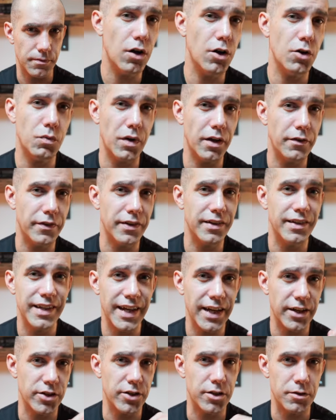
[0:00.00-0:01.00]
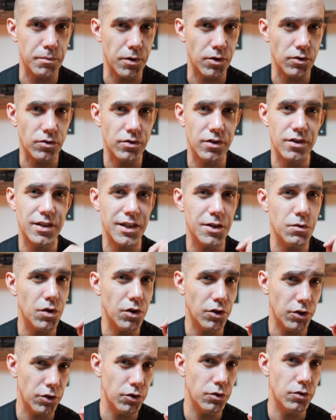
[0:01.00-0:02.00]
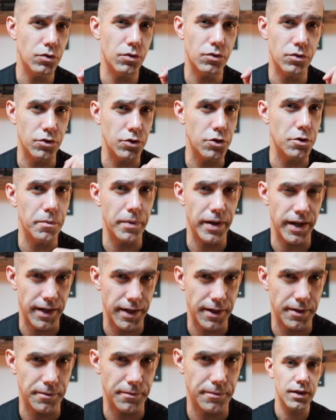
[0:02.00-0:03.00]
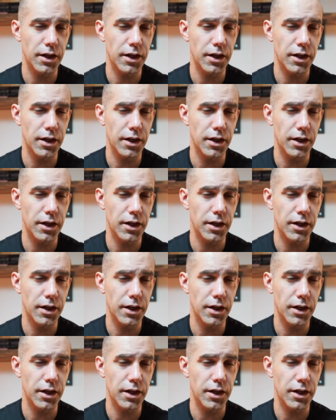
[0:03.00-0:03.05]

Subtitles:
I'd wait for next year's model to see what Google do bring out.